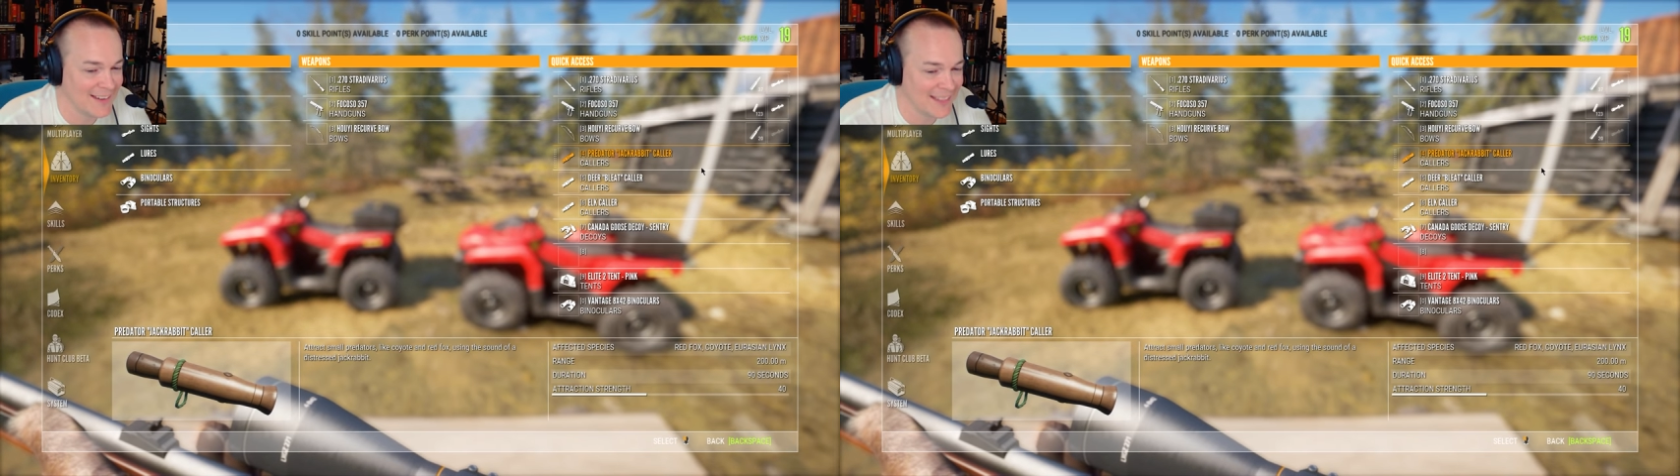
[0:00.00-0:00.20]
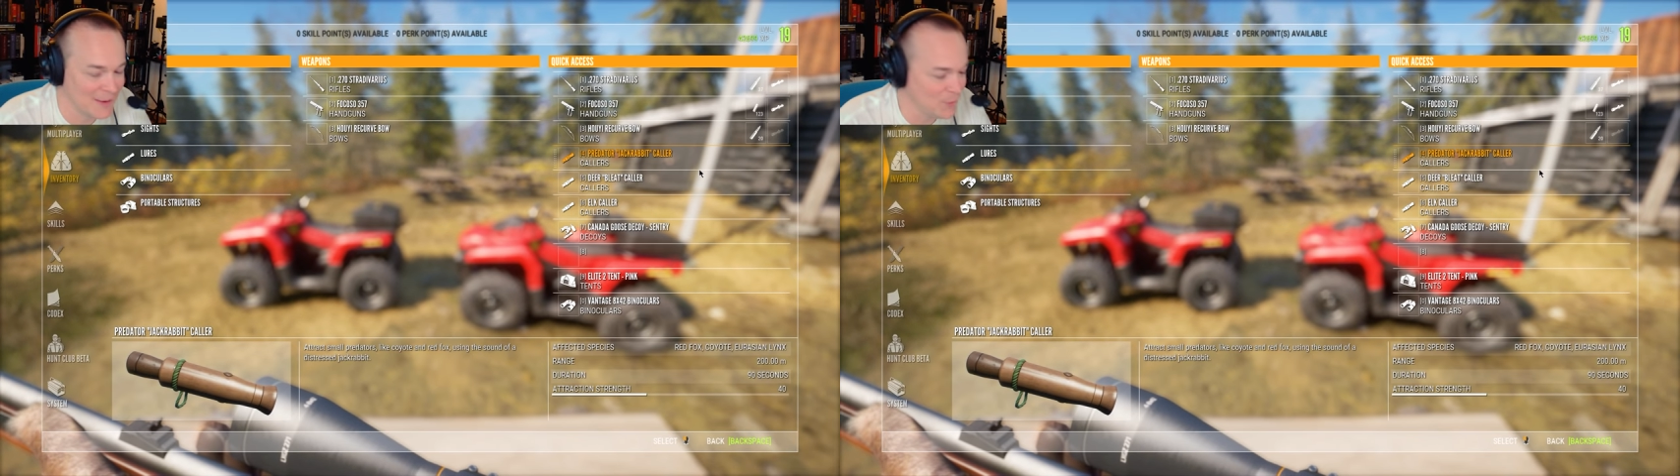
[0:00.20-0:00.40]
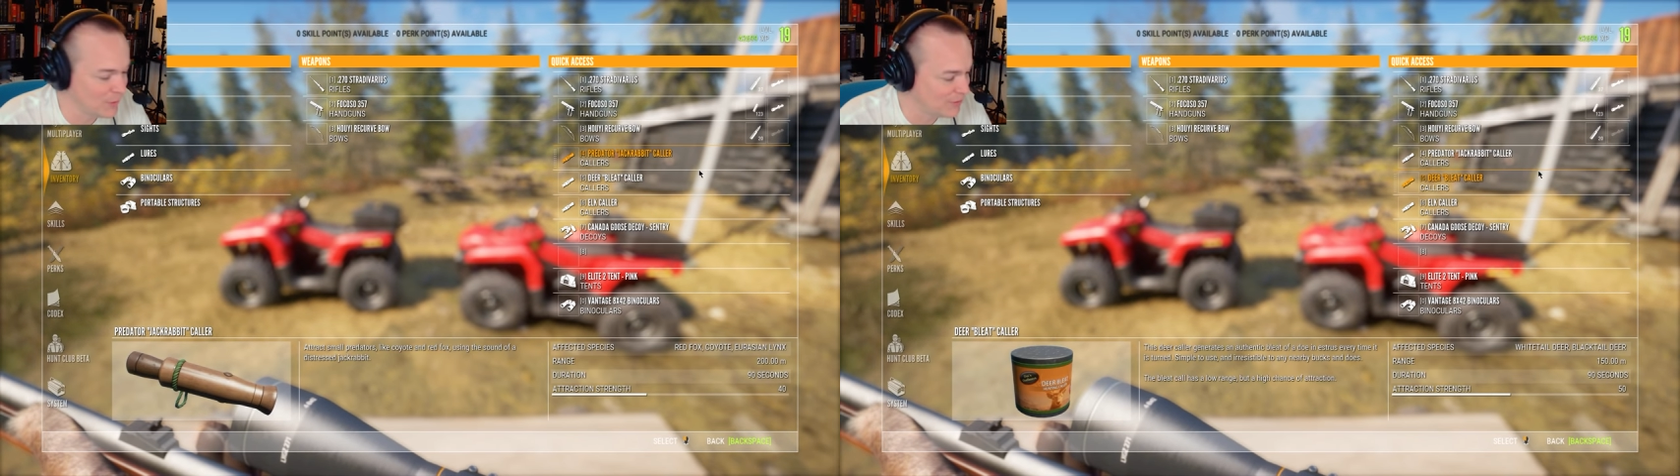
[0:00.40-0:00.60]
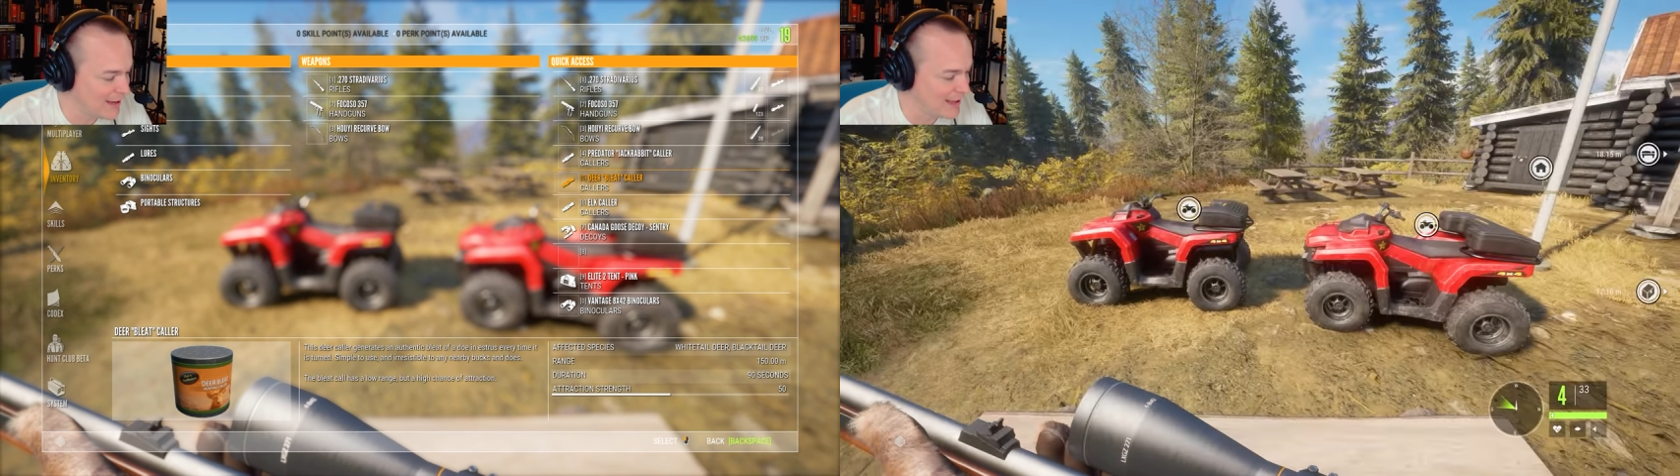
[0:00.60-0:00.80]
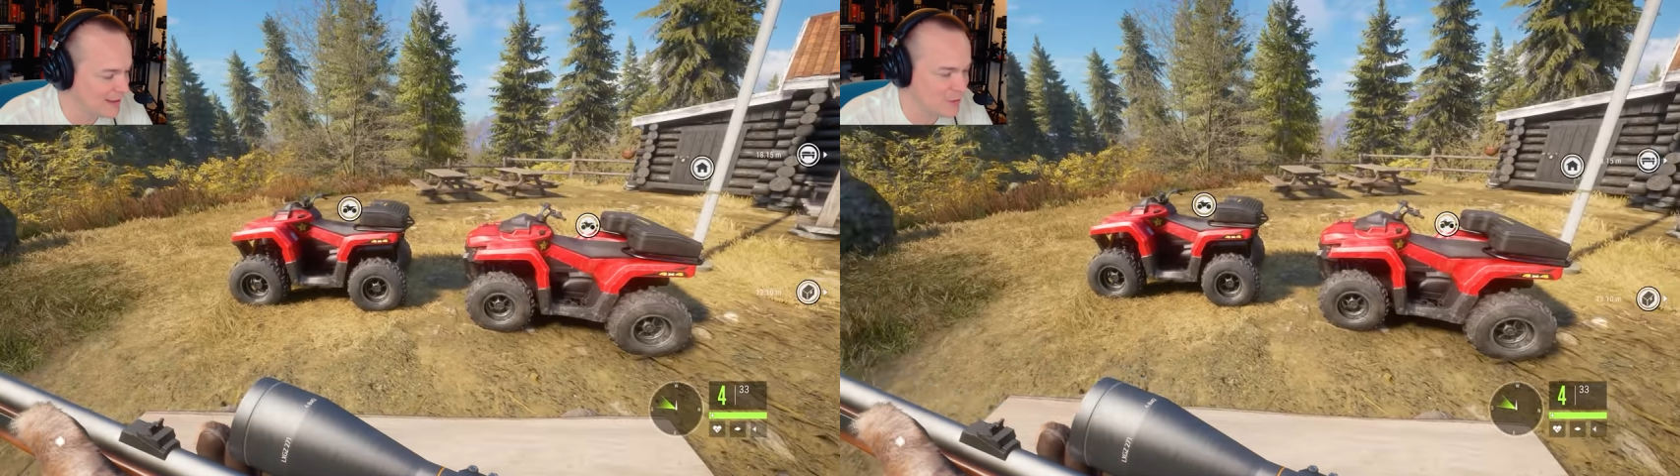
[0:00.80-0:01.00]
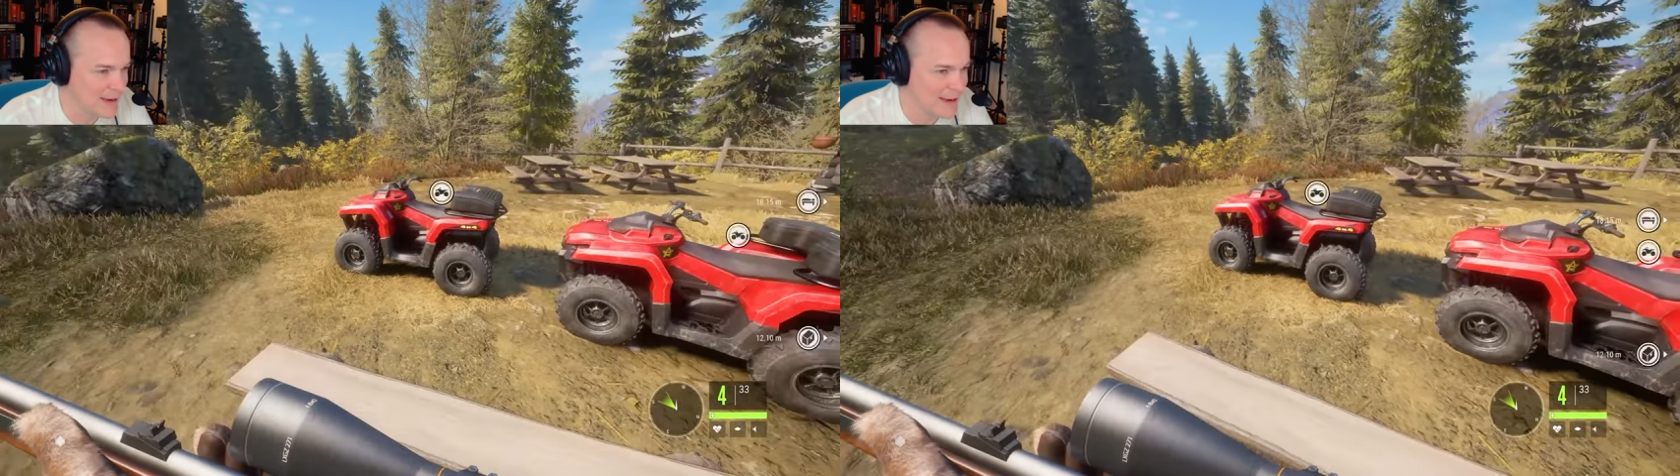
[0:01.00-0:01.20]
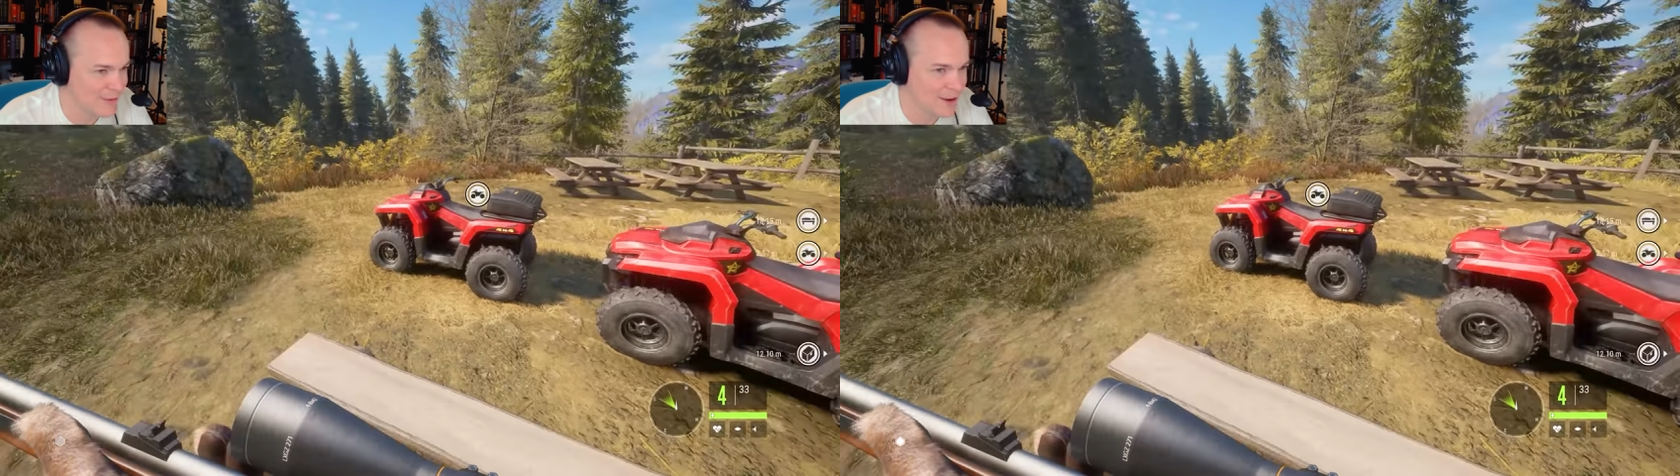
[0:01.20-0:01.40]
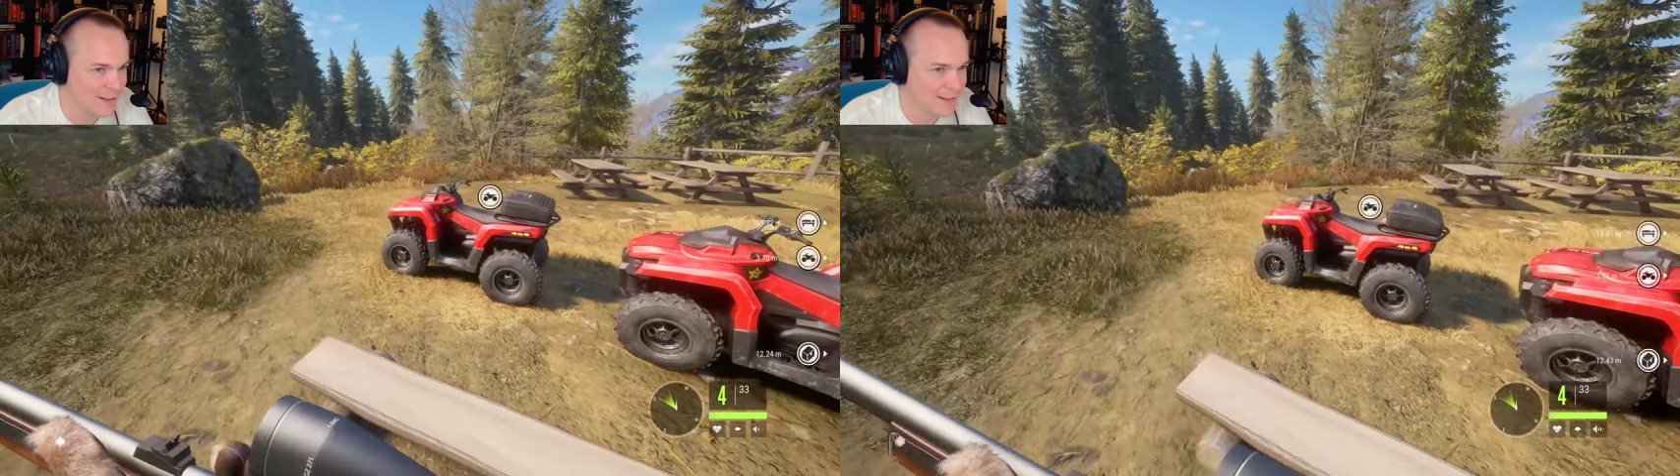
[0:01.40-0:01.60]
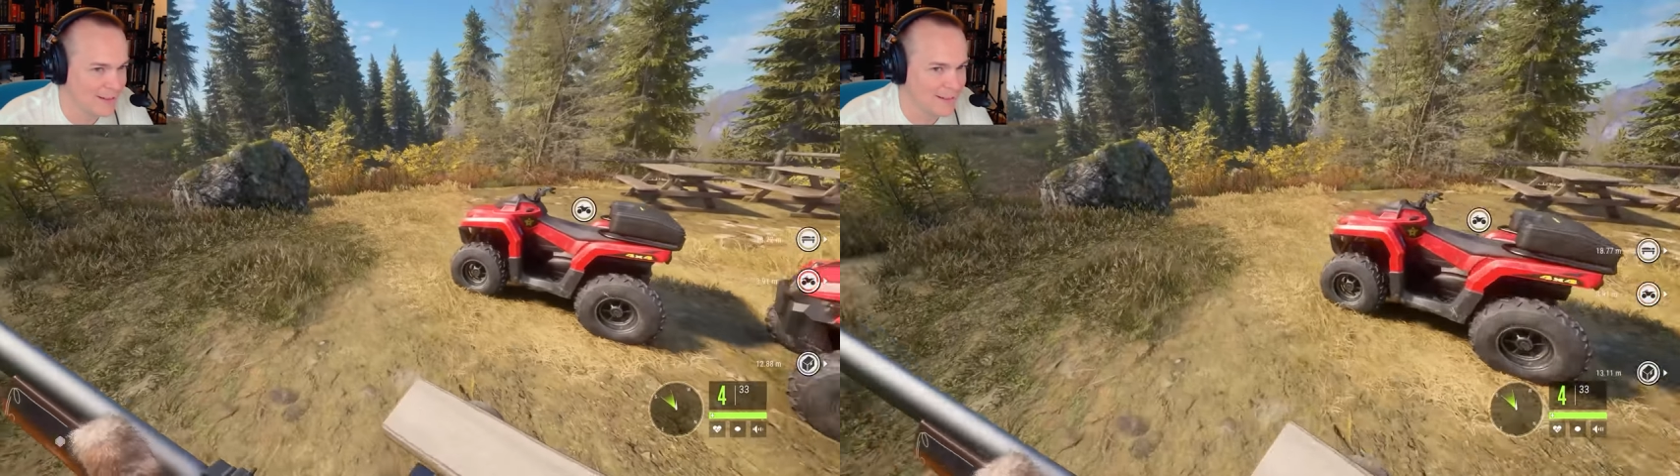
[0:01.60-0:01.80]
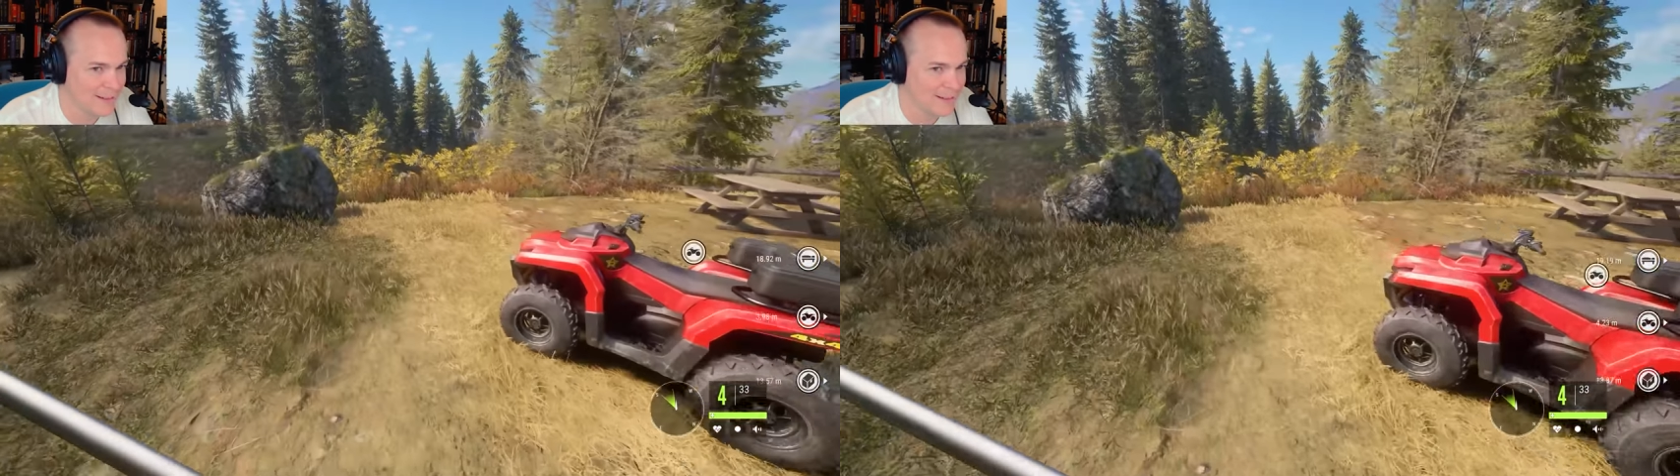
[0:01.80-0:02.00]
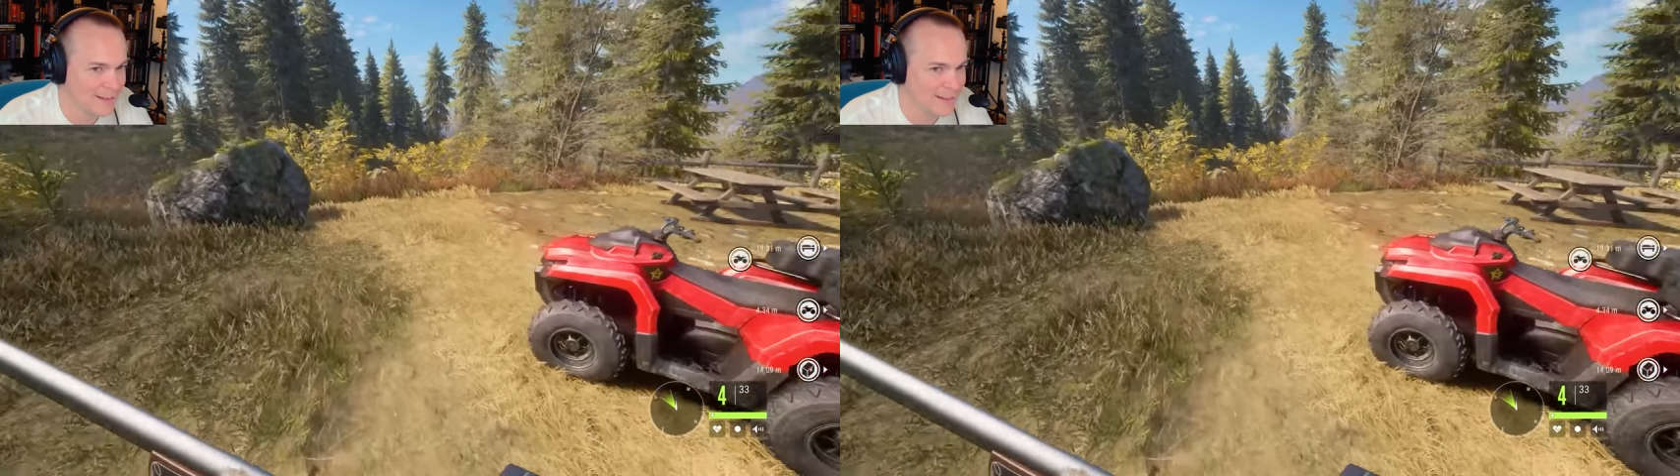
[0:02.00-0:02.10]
think we're set. Do we have all our